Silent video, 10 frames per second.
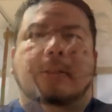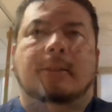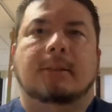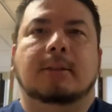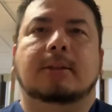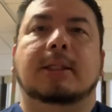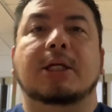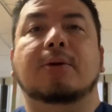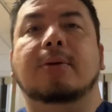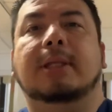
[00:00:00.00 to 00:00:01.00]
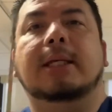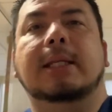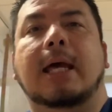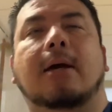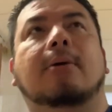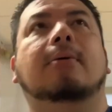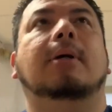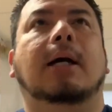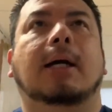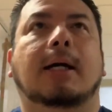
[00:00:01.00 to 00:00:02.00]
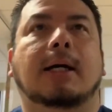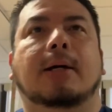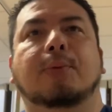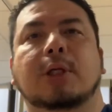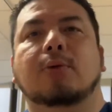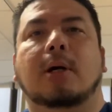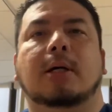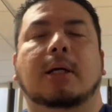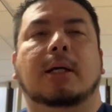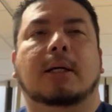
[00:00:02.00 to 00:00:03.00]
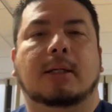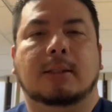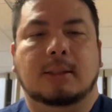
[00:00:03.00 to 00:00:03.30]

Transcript: So the new thing now, when you are